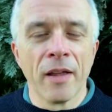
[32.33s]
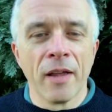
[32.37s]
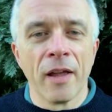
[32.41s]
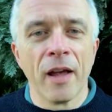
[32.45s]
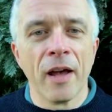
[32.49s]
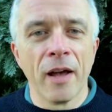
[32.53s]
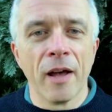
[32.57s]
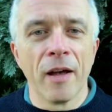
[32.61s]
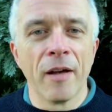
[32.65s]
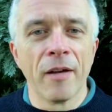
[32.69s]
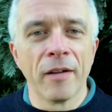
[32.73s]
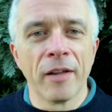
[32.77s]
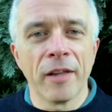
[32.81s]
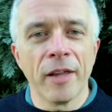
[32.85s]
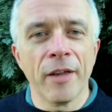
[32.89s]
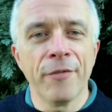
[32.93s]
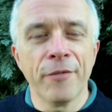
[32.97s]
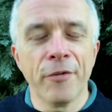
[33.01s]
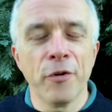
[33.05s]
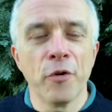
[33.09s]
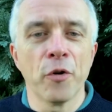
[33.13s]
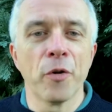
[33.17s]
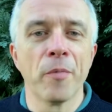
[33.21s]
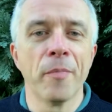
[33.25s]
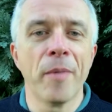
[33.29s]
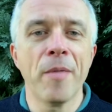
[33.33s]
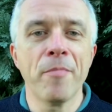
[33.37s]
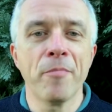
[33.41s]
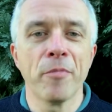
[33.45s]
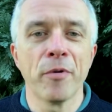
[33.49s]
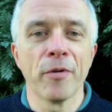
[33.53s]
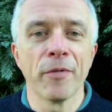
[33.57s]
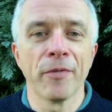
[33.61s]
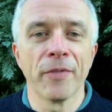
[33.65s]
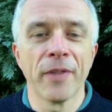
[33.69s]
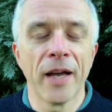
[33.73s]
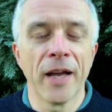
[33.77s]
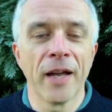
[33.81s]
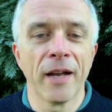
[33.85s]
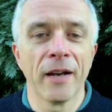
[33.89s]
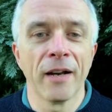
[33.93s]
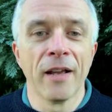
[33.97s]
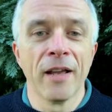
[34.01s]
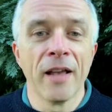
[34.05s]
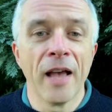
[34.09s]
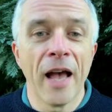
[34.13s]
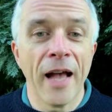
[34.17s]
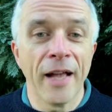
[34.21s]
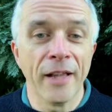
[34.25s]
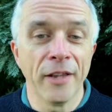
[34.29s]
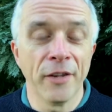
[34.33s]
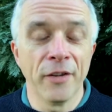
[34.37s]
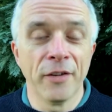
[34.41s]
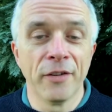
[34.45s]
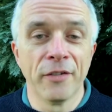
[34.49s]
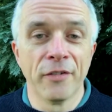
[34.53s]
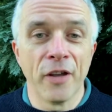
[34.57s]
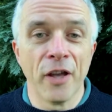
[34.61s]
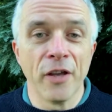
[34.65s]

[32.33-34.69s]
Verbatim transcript: uh, if you're a member of that and